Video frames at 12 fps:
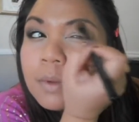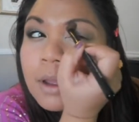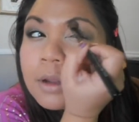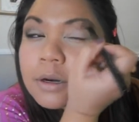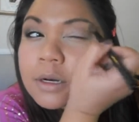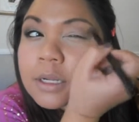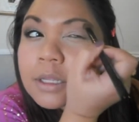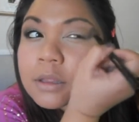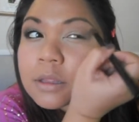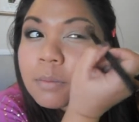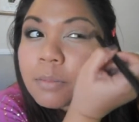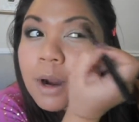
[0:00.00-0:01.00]

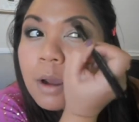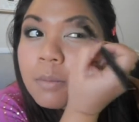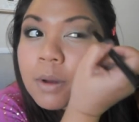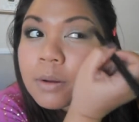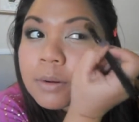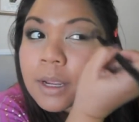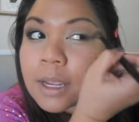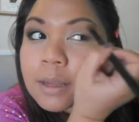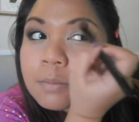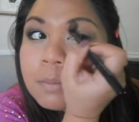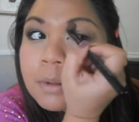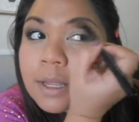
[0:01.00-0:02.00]
underneath the brow bone
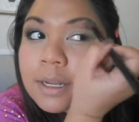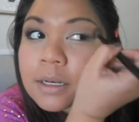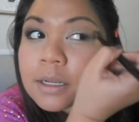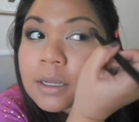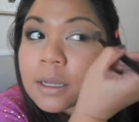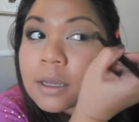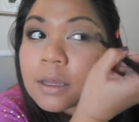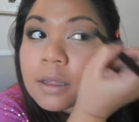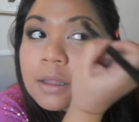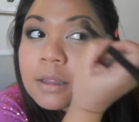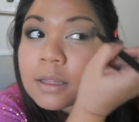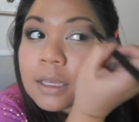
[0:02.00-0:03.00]
and blend
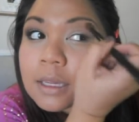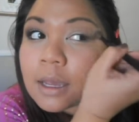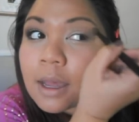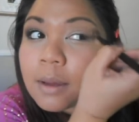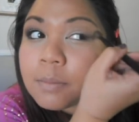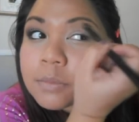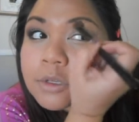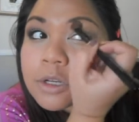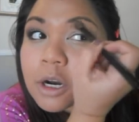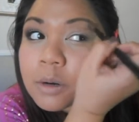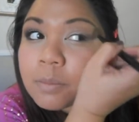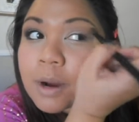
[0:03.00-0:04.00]
the
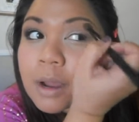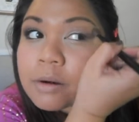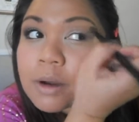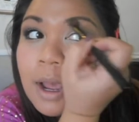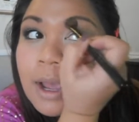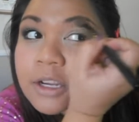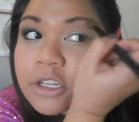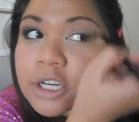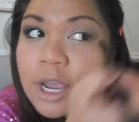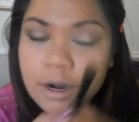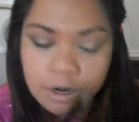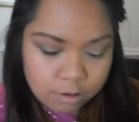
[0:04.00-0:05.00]
dark brown
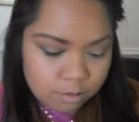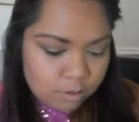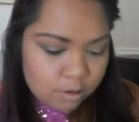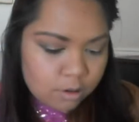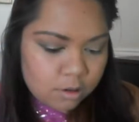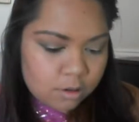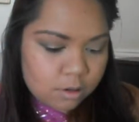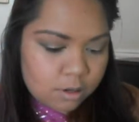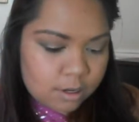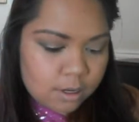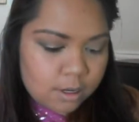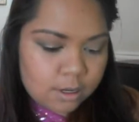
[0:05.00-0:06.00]
eyeshadow
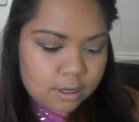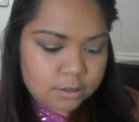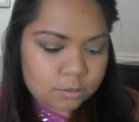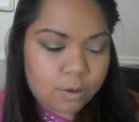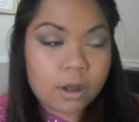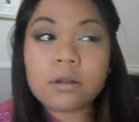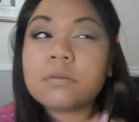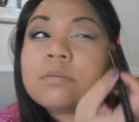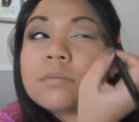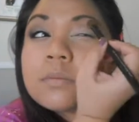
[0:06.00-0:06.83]
as well.